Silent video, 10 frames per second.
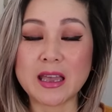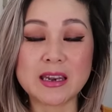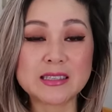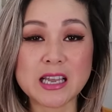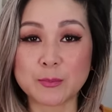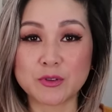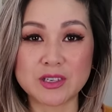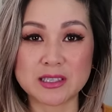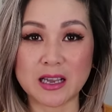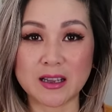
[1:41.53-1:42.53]
any type of
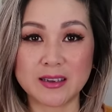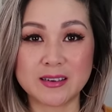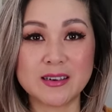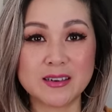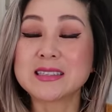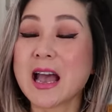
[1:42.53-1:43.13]
design is,